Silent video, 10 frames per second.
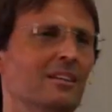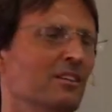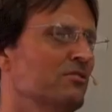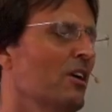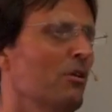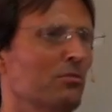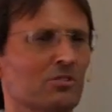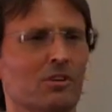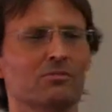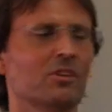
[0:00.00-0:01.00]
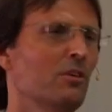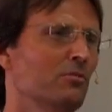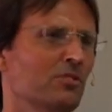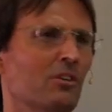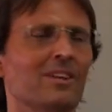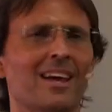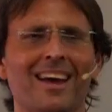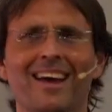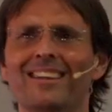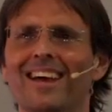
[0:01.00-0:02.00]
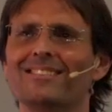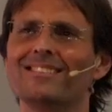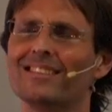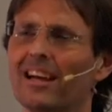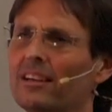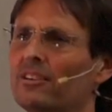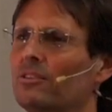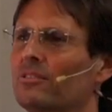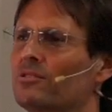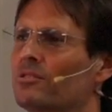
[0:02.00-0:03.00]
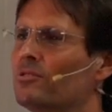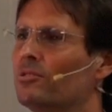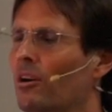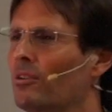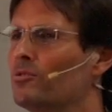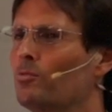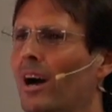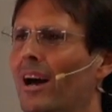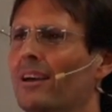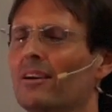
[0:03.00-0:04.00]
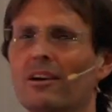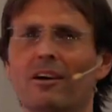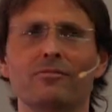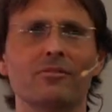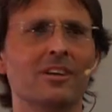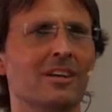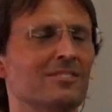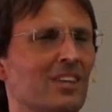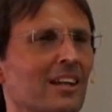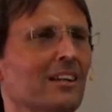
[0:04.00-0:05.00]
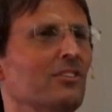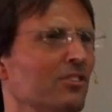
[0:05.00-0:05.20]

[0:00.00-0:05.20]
There's no result, no result. And that's telling you, this is God's way of telling